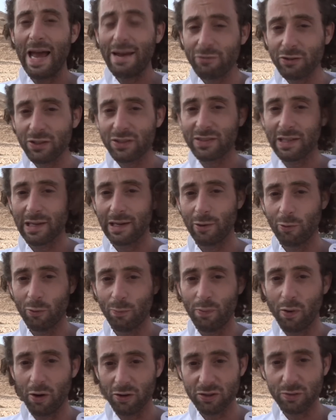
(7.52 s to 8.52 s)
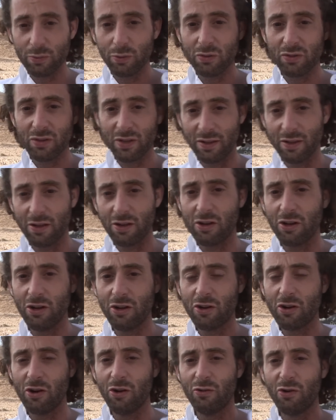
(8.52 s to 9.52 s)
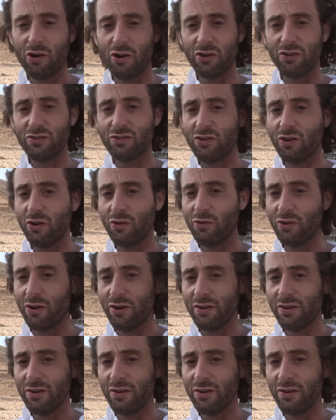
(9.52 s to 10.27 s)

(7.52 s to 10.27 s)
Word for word: Every single possible thing that could have gone wrong has gone